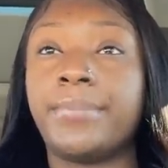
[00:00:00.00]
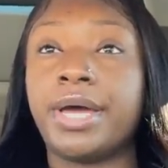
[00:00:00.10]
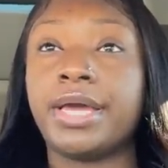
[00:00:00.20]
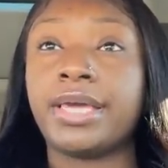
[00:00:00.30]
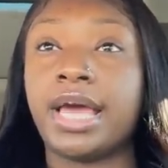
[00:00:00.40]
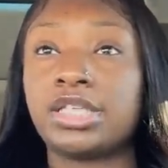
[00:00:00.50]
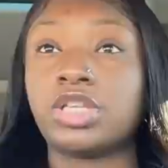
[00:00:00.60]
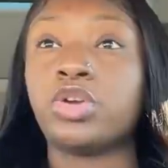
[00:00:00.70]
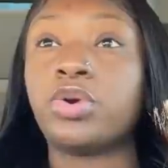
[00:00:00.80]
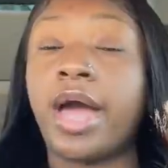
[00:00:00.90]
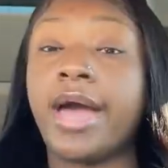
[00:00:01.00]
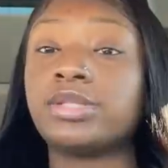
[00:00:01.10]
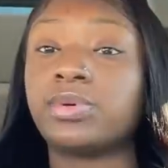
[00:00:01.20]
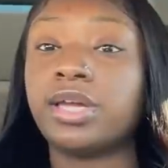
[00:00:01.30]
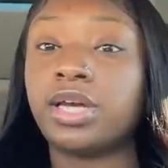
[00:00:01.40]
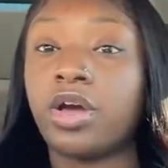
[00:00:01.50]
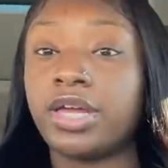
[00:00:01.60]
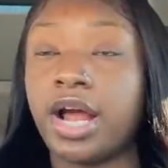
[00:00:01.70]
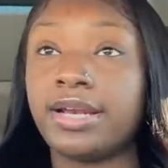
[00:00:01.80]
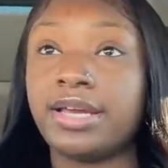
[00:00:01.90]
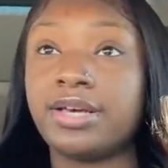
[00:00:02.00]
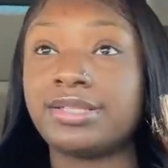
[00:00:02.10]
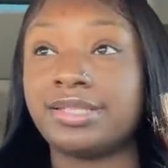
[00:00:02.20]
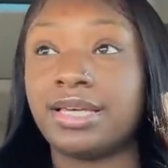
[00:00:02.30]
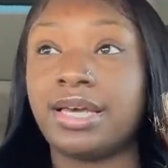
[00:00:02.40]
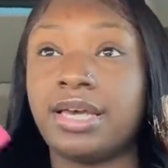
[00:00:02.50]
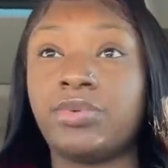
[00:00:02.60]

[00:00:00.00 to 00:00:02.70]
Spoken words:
But yeah, so you guys, we're gonna go get our nails done.